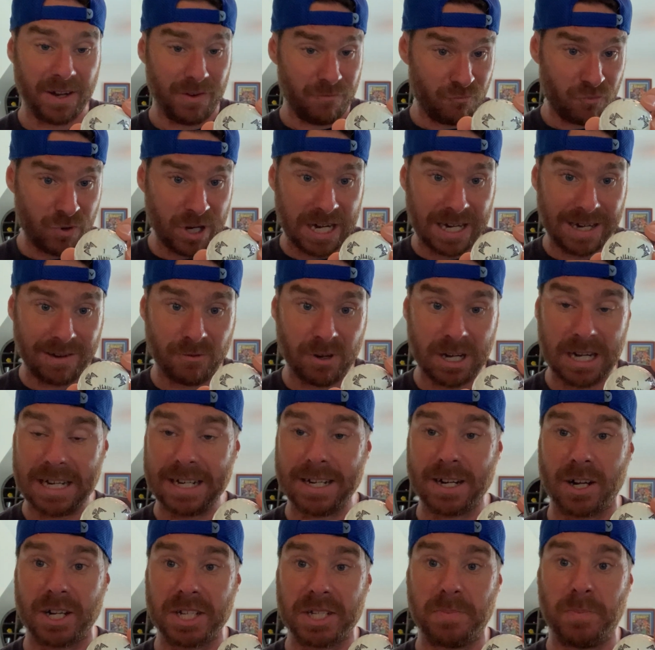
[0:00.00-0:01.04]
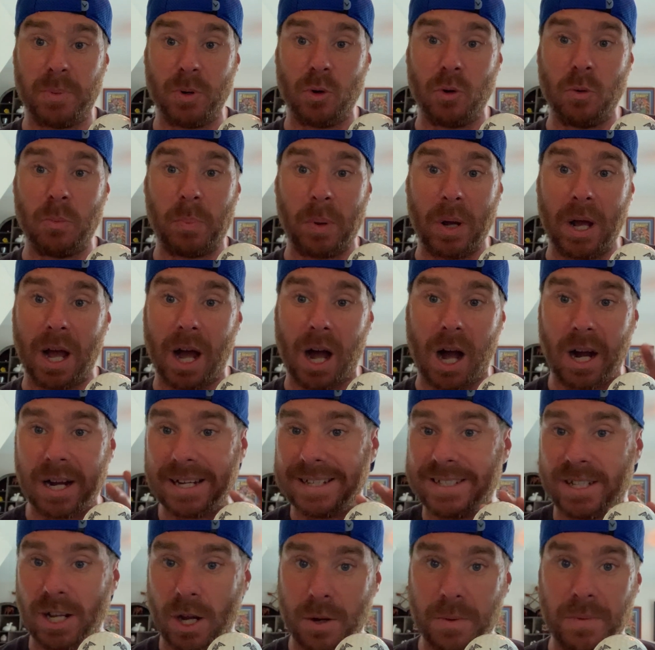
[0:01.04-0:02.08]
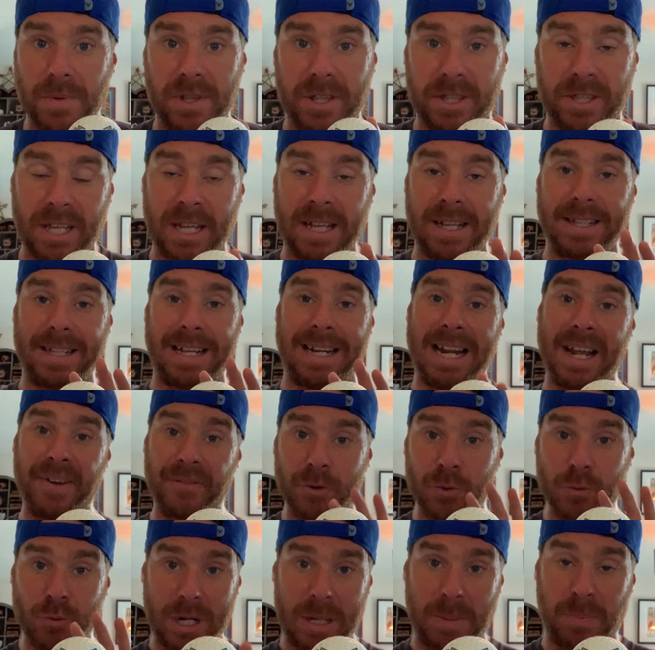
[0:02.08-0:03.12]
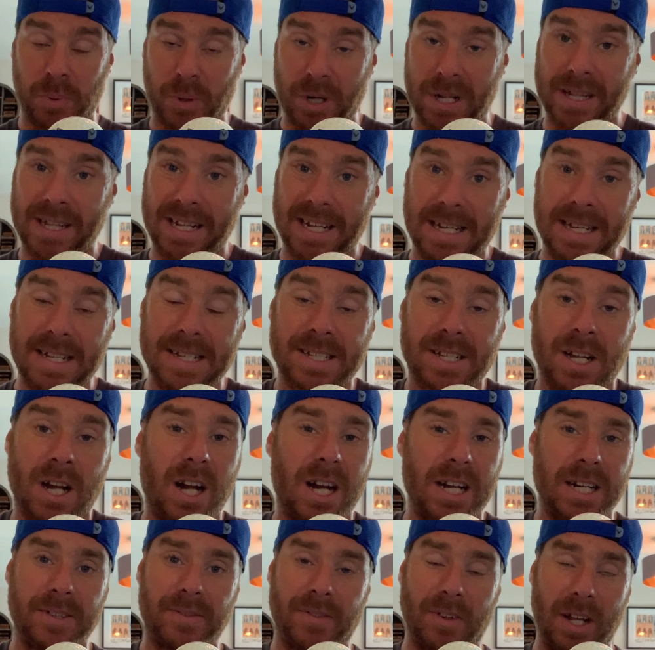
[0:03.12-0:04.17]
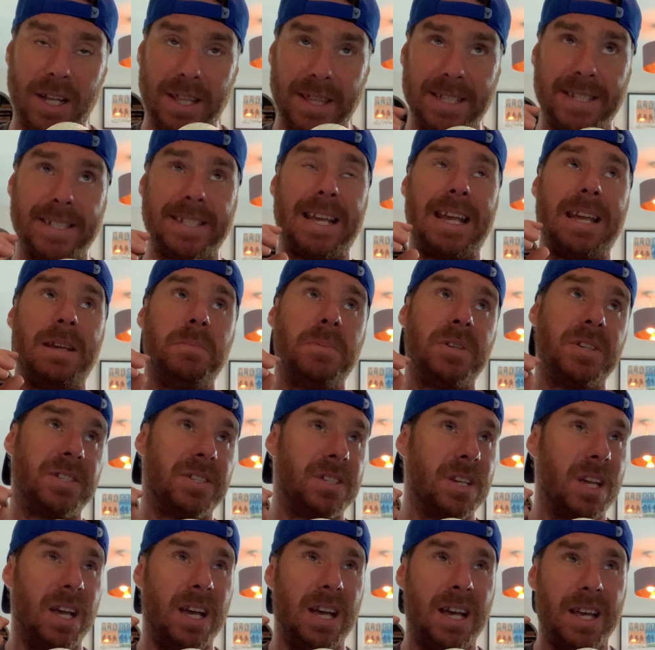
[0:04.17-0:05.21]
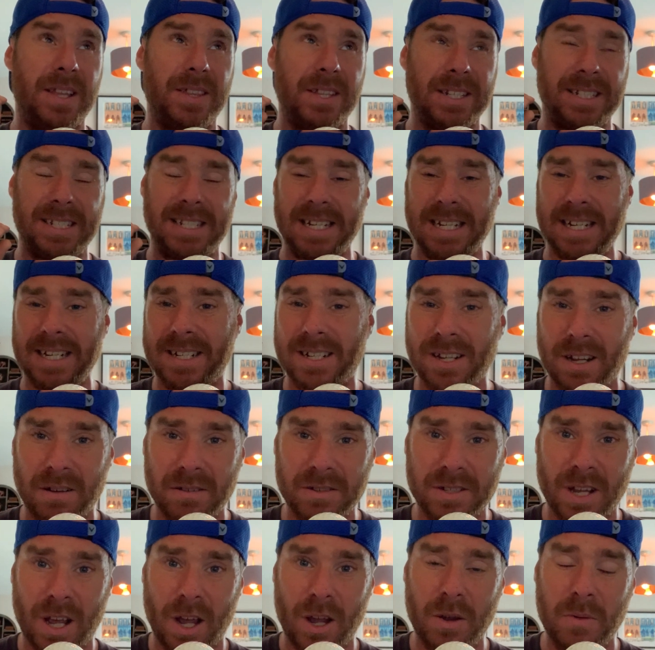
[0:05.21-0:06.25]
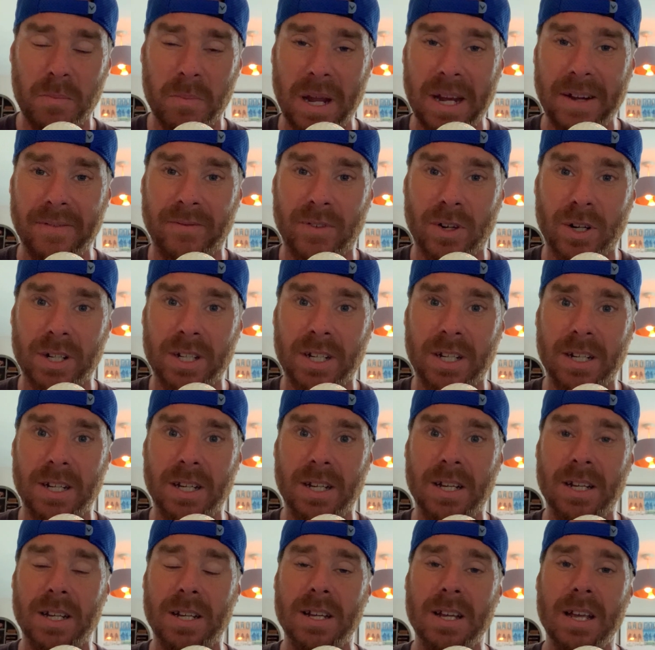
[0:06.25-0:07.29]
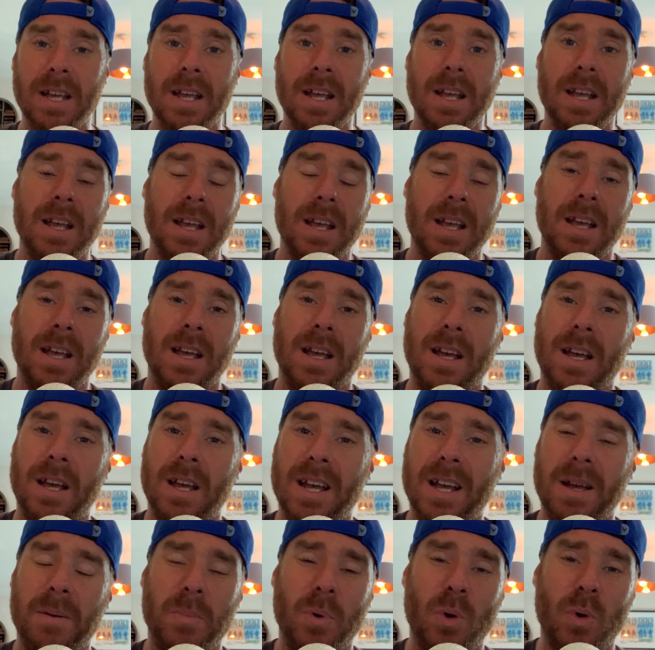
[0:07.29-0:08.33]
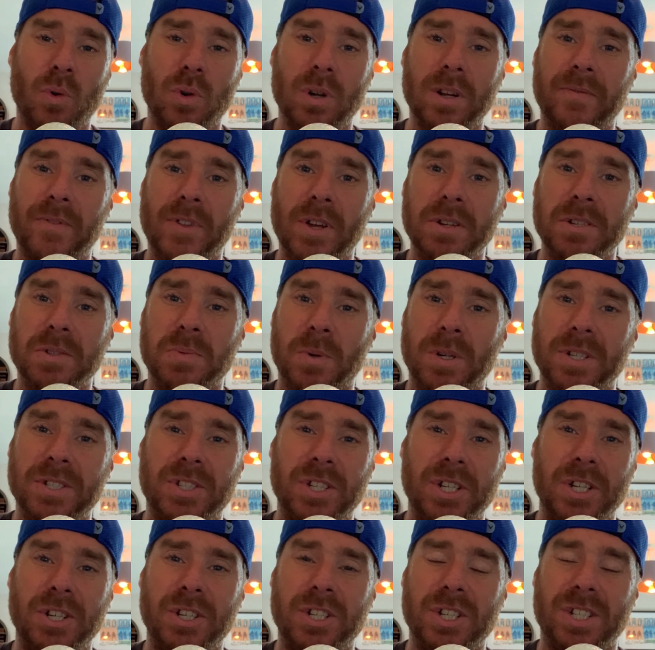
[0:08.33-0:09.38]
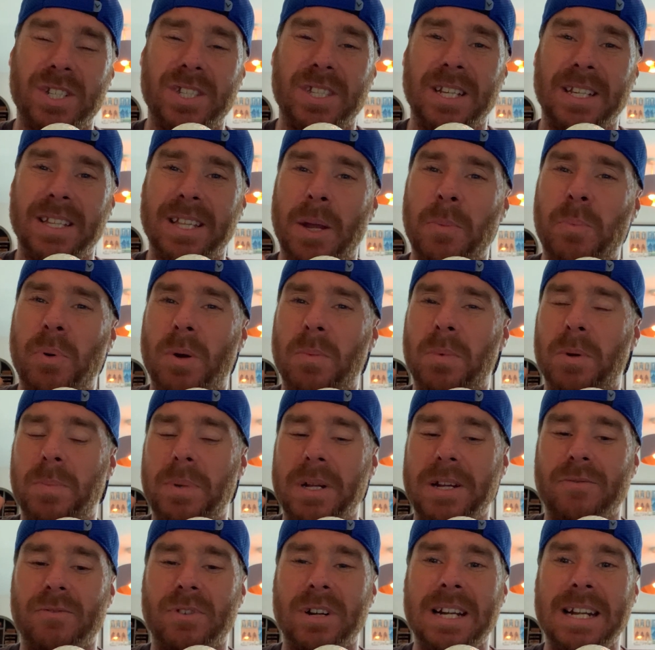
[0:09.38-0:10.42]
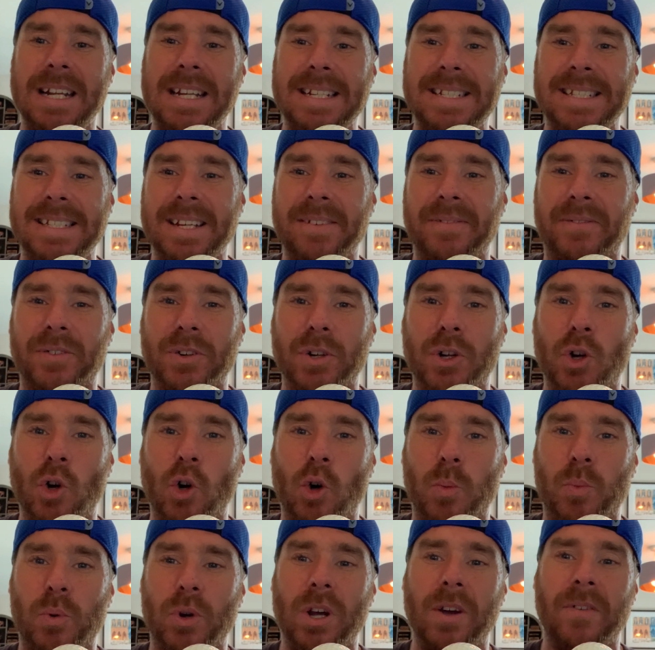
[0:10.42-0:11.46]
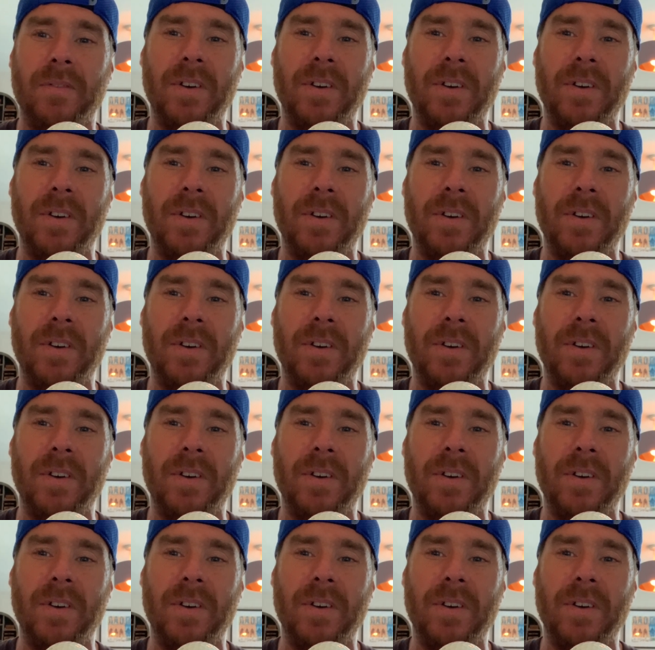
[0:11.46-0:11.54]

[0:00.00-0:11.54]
Really, really nice ball, but I don't think they'll ever reprint these, kind of like the same as the Tito's homemade vodka. All of those ones that you just think they probably released it for a corporate